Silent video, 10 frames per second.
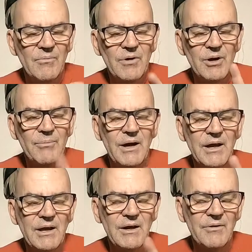one of
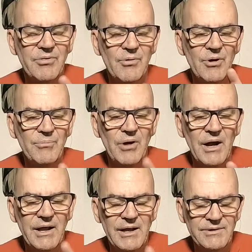my THORN
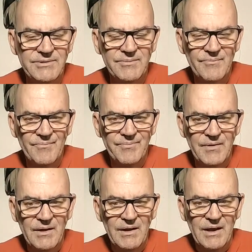broadheads,
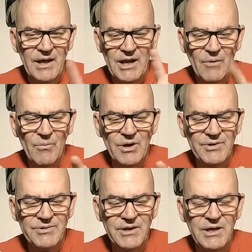and I
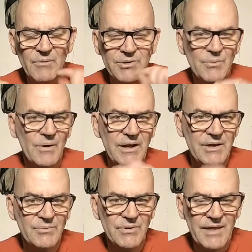want to see what the weight
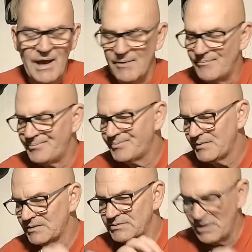is with that.
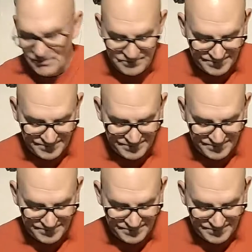So